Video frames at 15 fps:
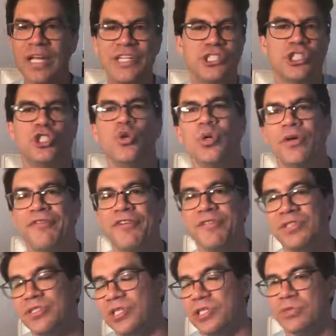It's a
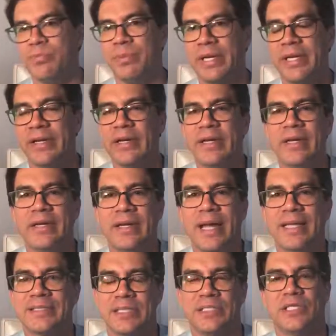256-bit
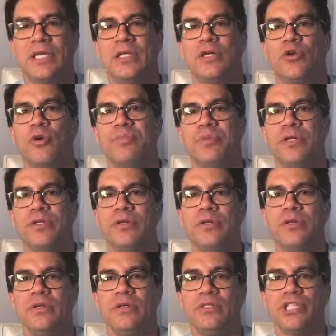SSL encrypted
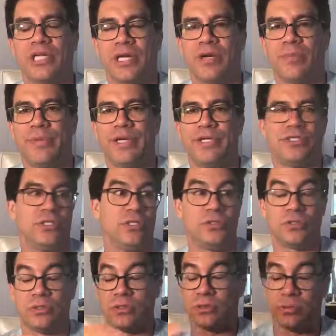checkout page.
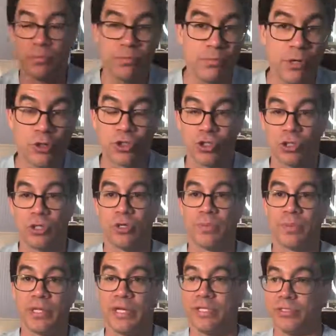It's the most secure
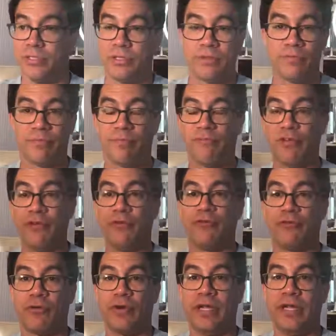place. You feel
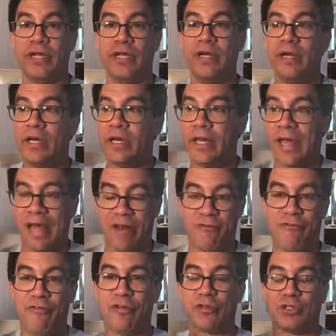free
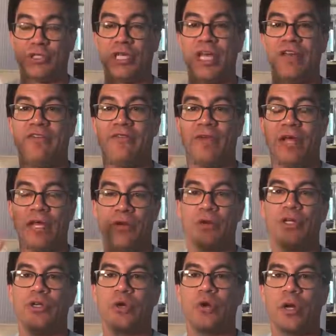and feel safe
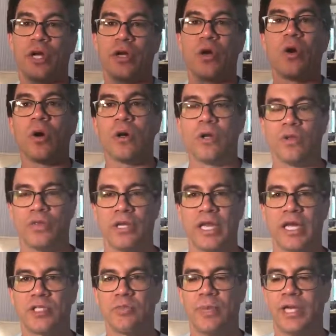entering your credit card on the
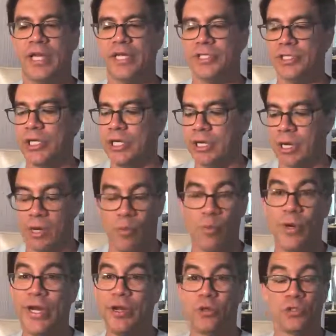next page.
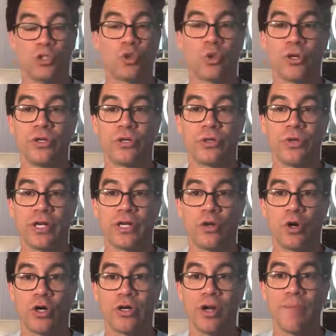We don't store your credit
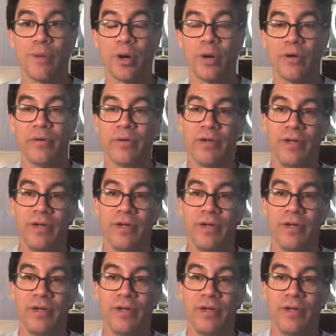card number.